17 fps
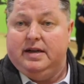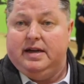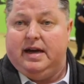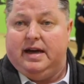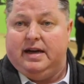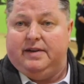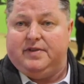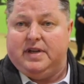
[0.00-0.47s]

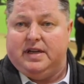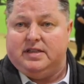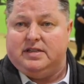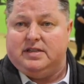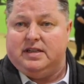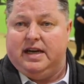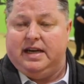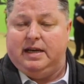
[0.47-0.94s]
and if
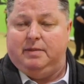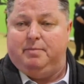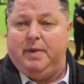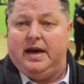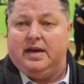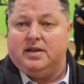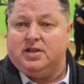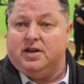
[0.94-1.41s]
there's any
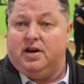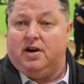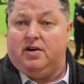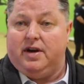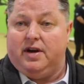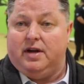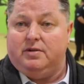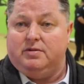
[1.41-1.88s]
better
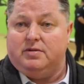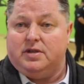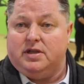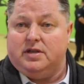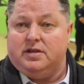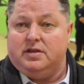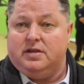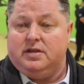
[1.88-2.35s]
scenarios
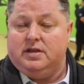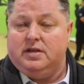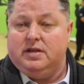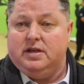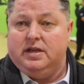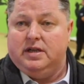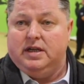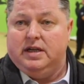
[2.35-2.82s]
than
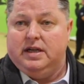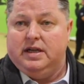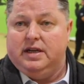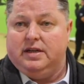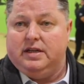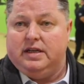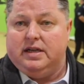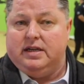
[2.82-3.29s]

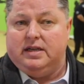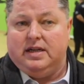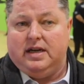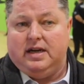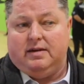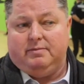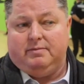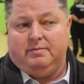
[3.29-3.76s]

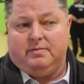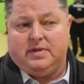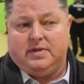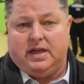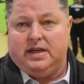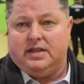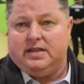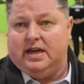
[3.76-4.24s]

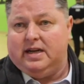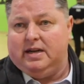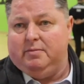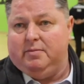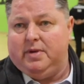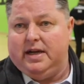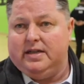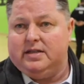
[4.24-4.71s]
it
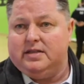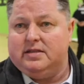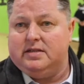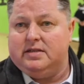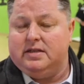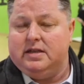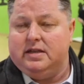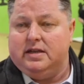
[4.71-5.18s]
taking
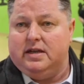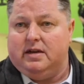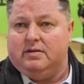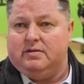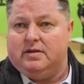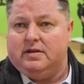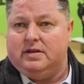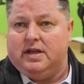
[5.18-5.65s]
place,
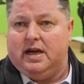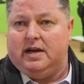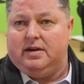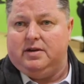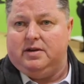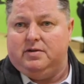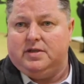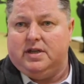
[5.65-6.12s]
down
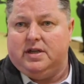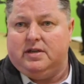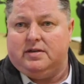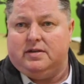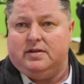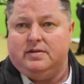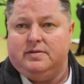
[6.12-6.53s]
in New Zealand.